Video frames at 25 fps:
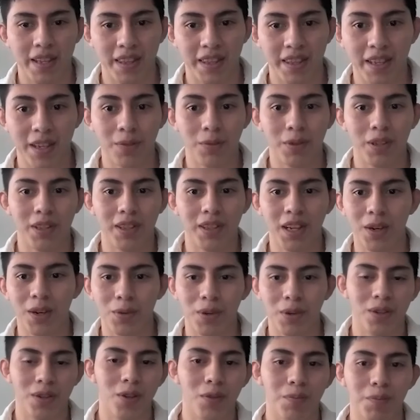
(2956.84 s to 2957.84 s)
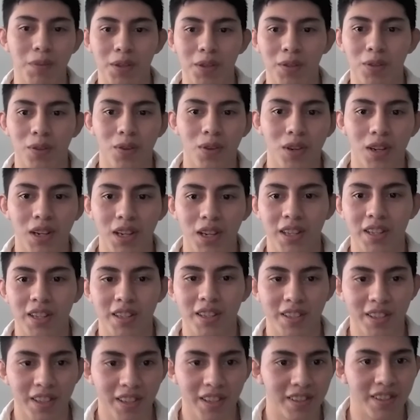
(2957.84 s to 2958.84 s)
And then when that one opens to you, like,
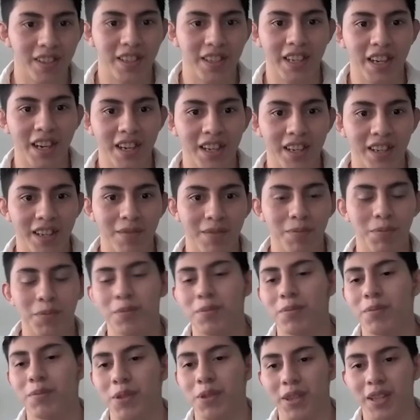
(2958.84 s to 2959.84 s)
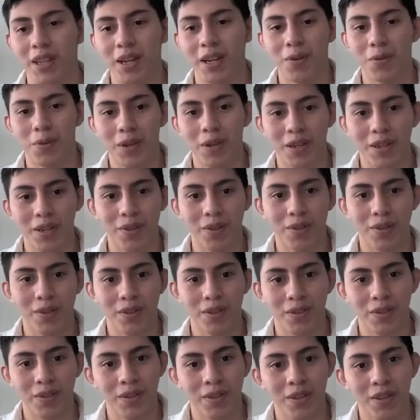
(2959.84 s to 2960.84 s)
yes, I got it. But that one, you
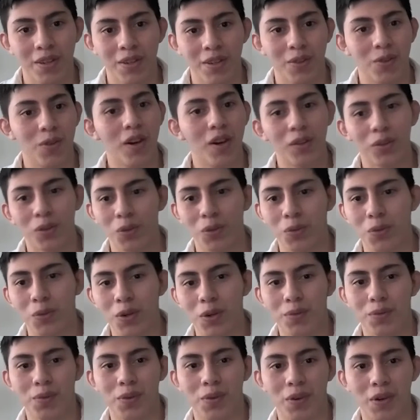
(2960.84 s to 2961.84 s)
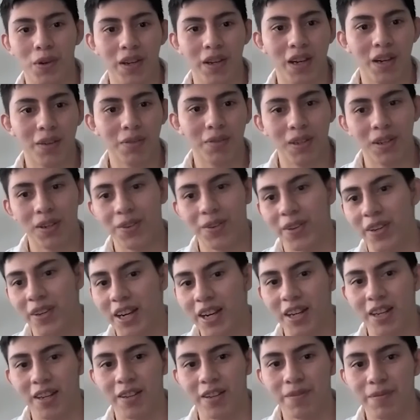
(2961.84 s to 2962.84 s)
know, you have to work for it after you
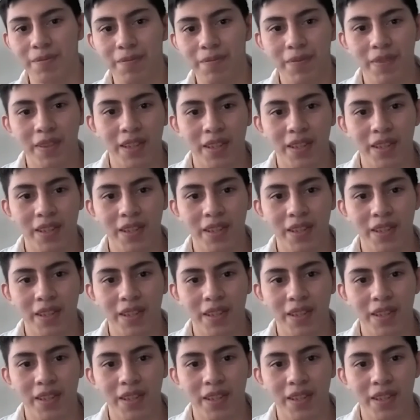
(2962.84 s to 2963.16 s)
got it.